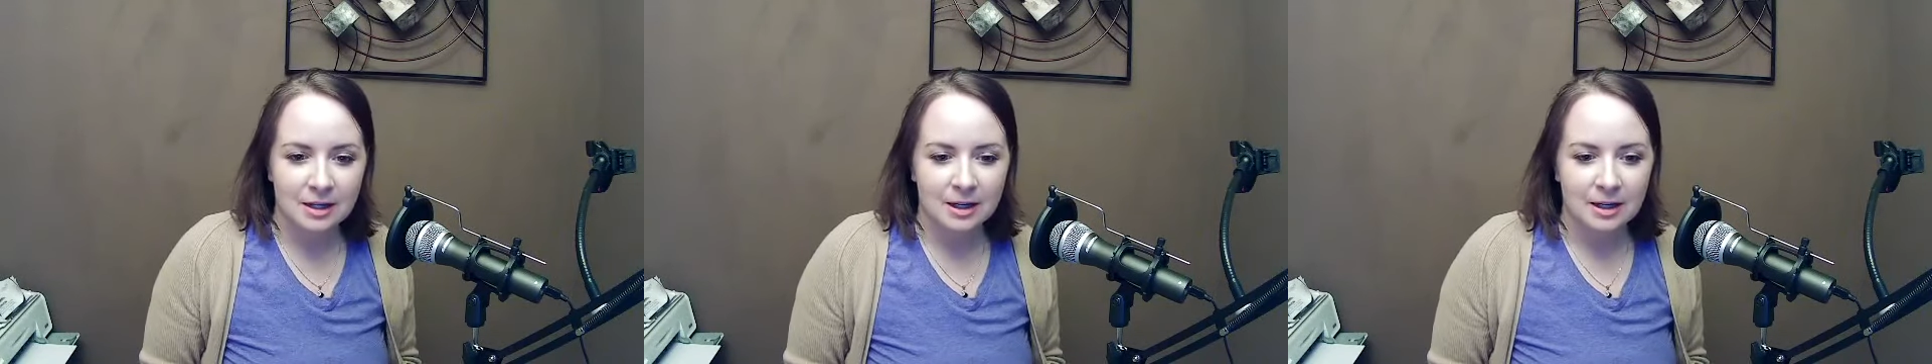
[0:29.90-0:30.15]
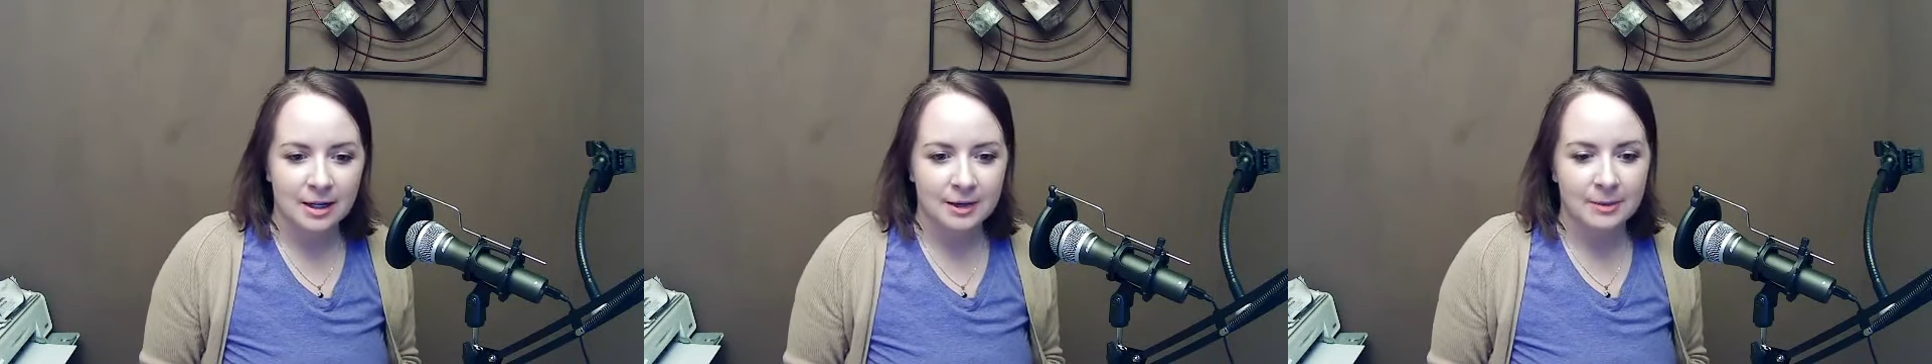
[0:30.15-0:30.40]

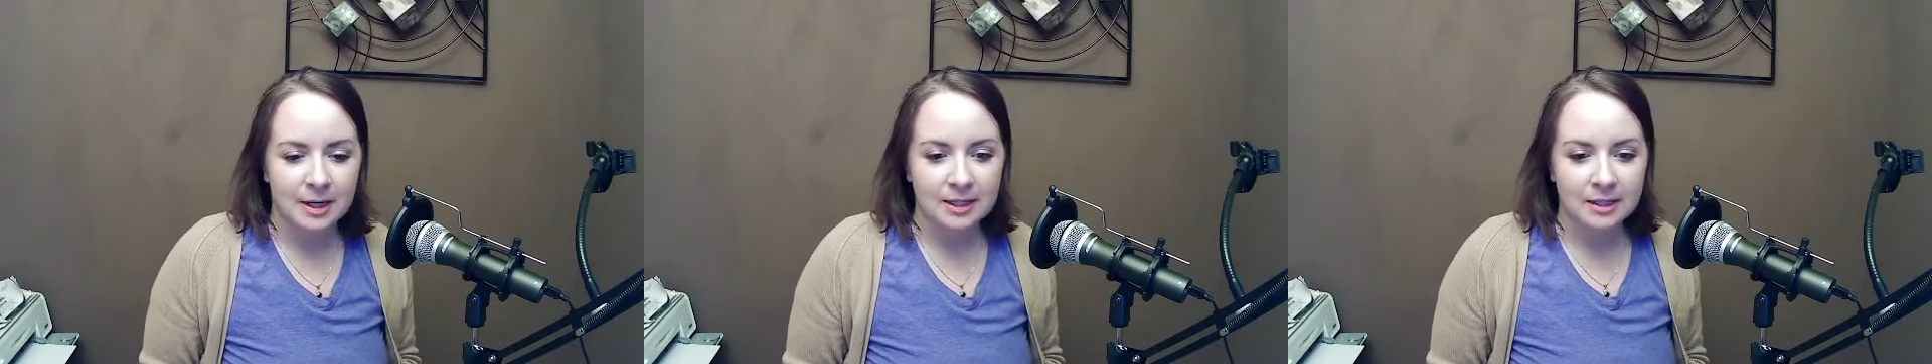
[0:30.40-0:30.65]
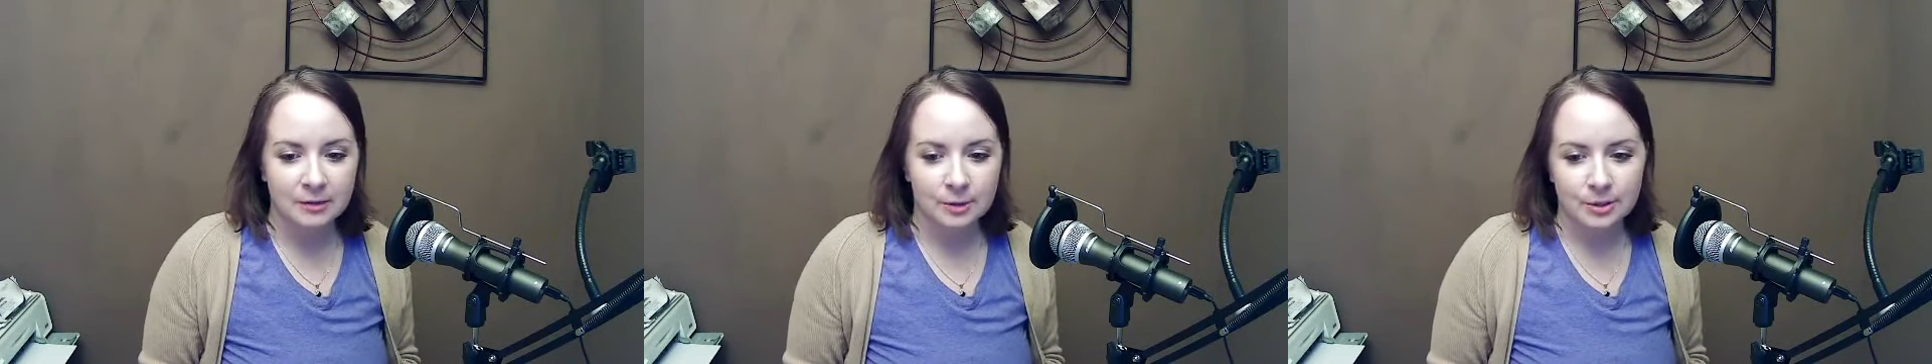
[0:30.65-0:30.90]
um, I
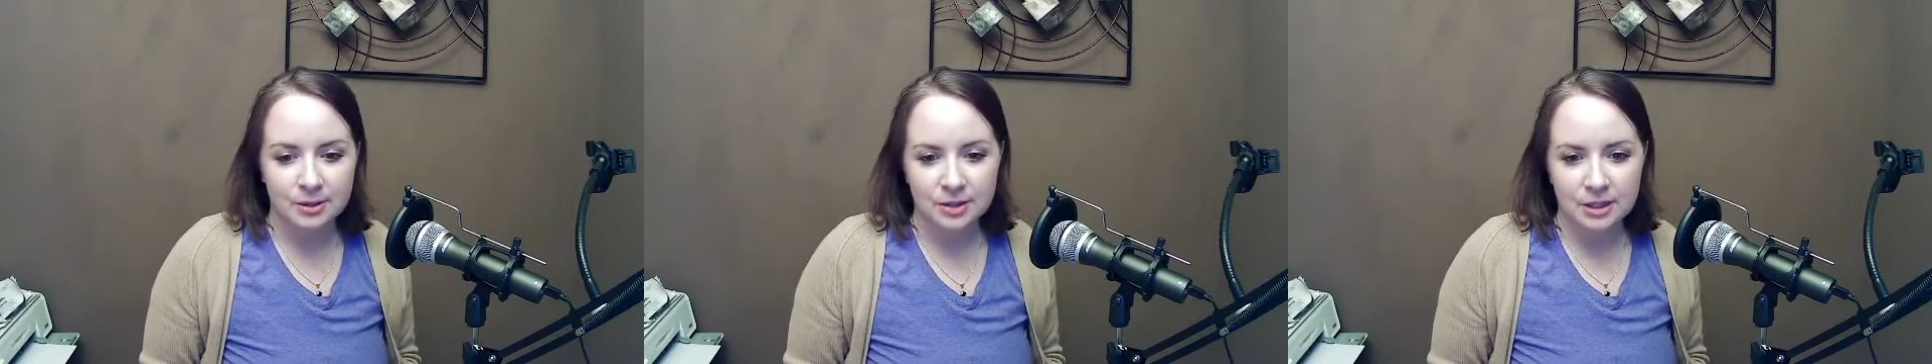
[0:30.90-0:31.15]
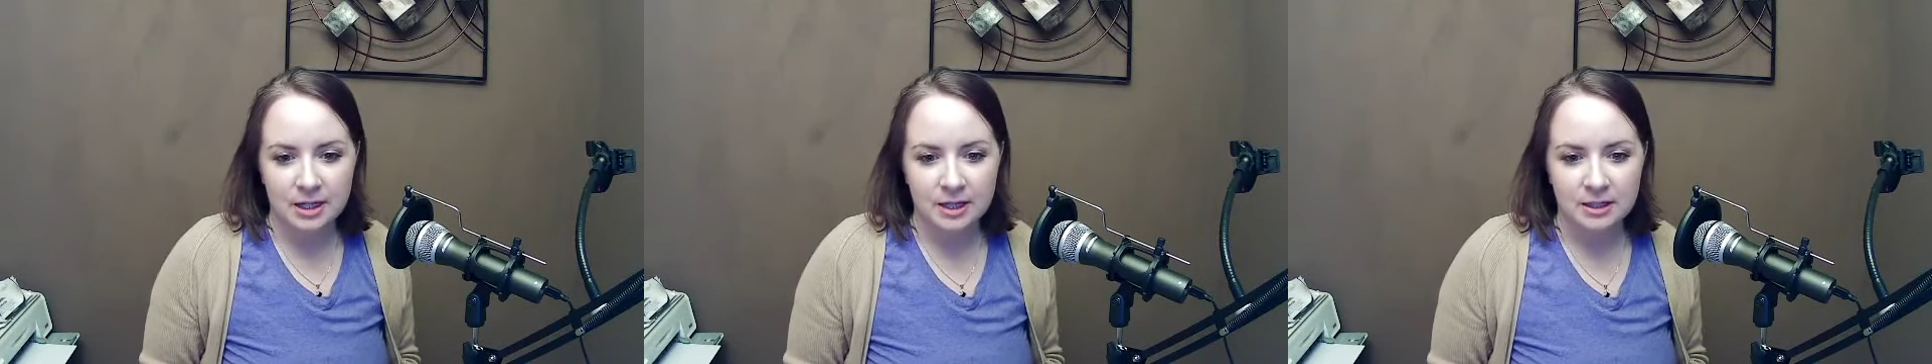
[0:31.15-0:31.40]
never
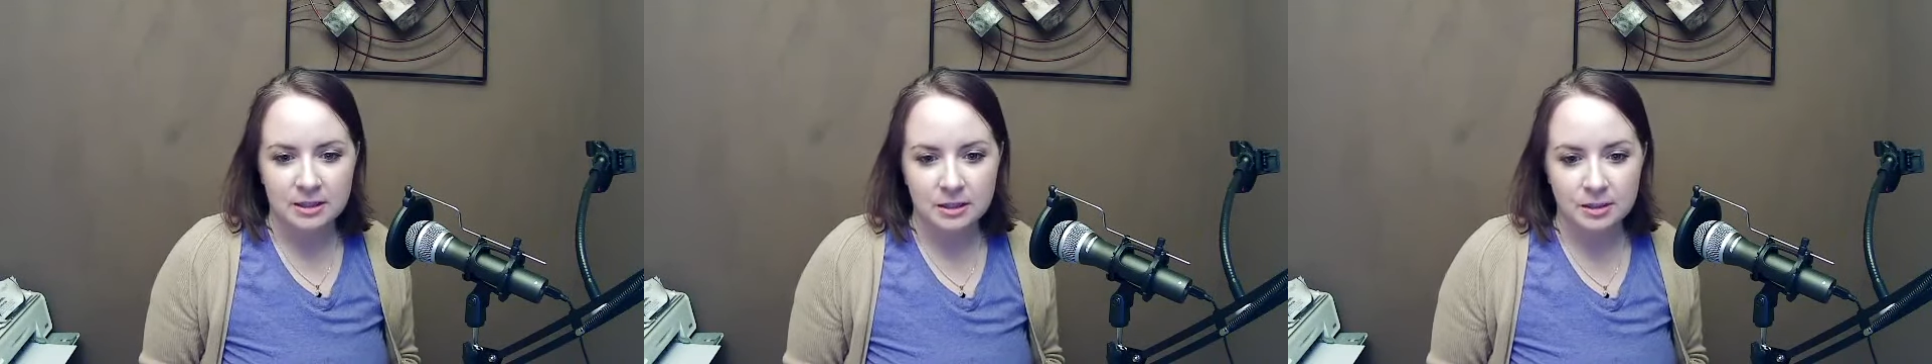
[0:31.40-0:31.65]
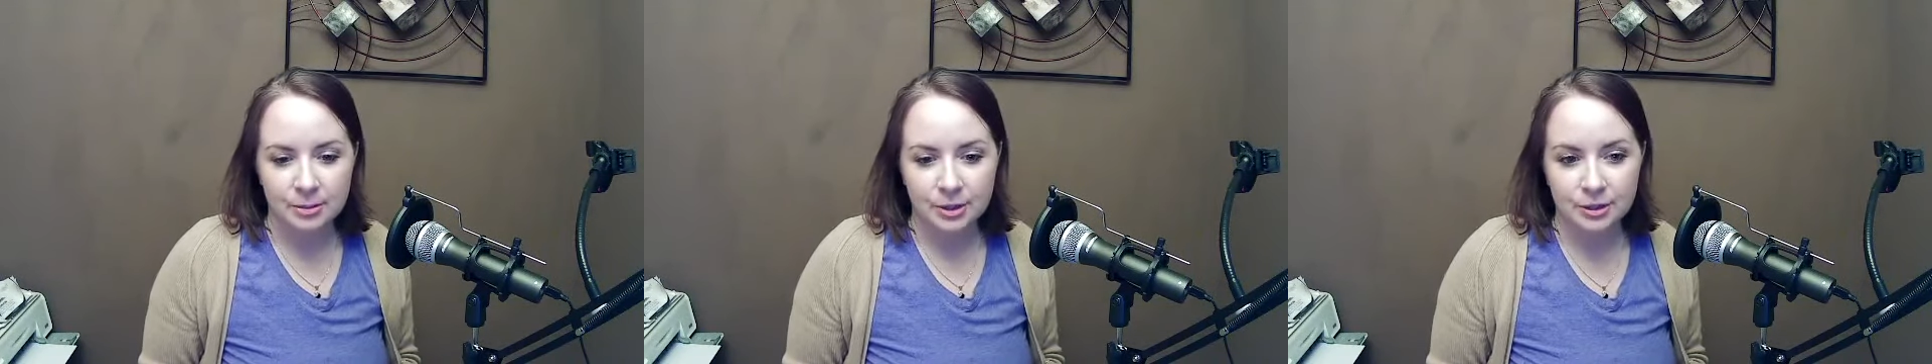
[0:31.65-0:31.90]
personally got into
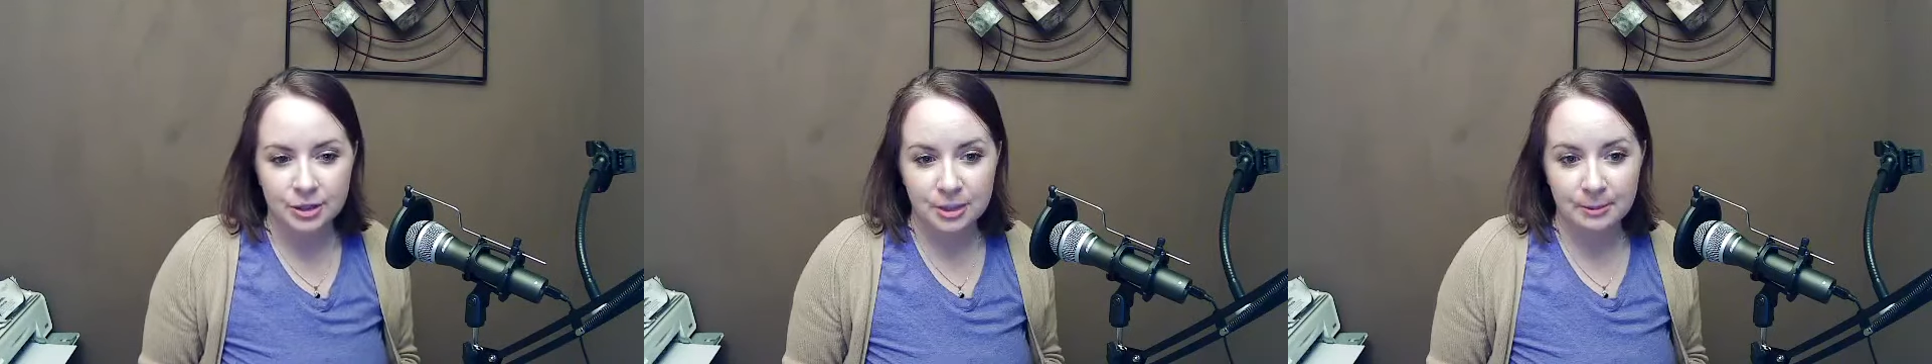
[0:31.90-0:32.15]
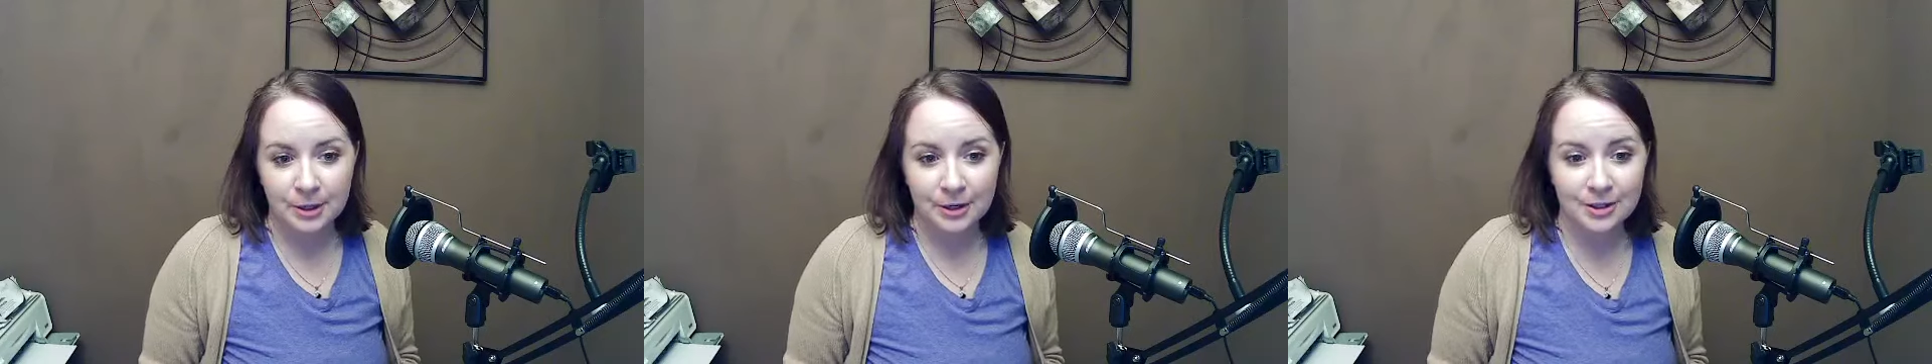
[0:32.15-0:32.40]
the purging
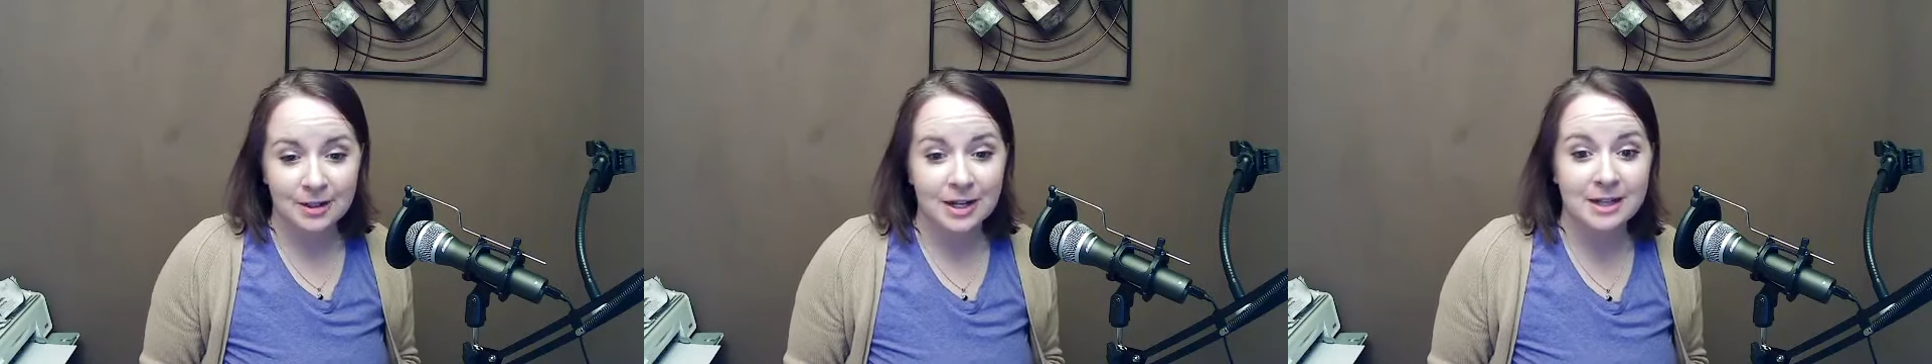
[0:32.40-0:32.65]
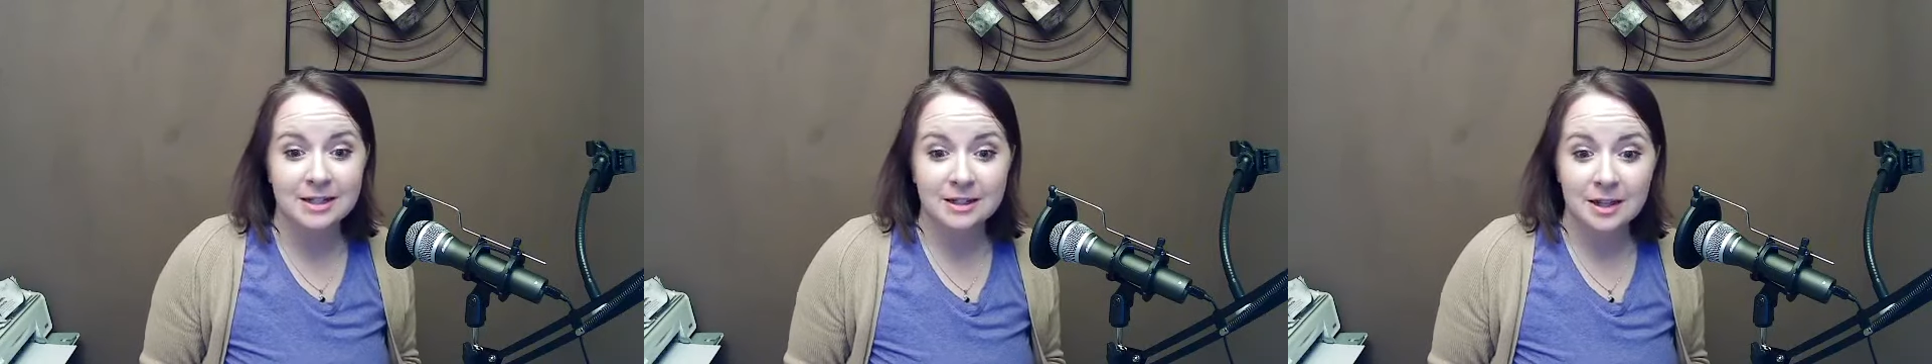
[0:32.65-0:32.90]
part. I did.